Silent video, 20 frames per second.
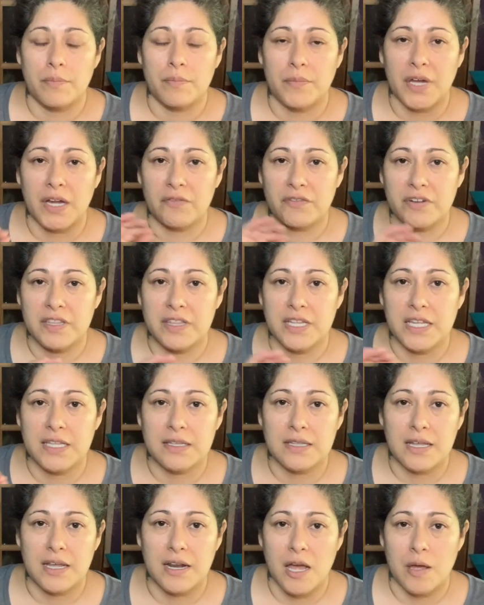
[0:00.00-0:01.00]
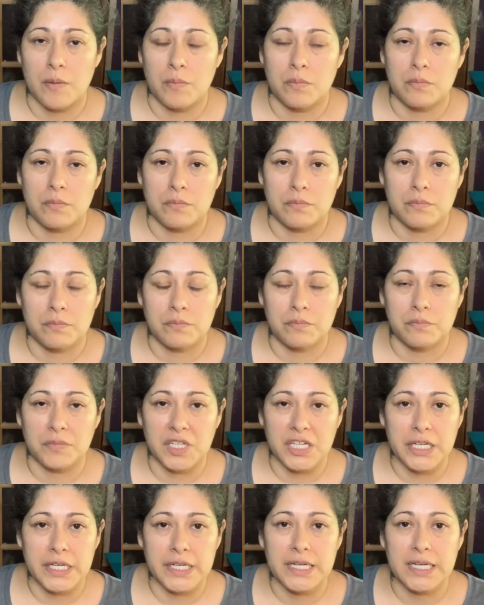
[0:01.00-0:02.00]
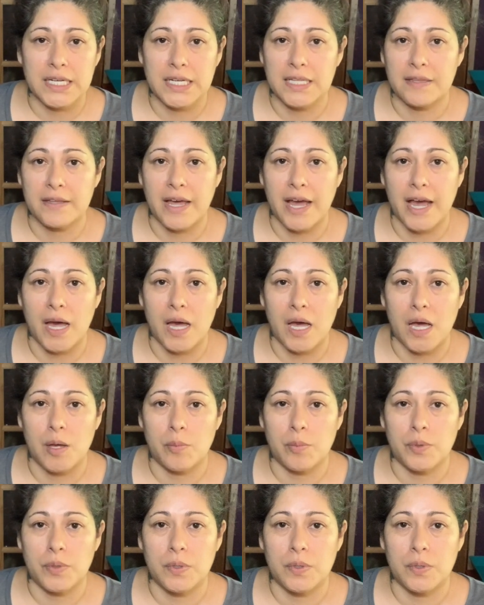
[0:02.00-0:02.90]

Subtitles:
everything that I'm eating in the app.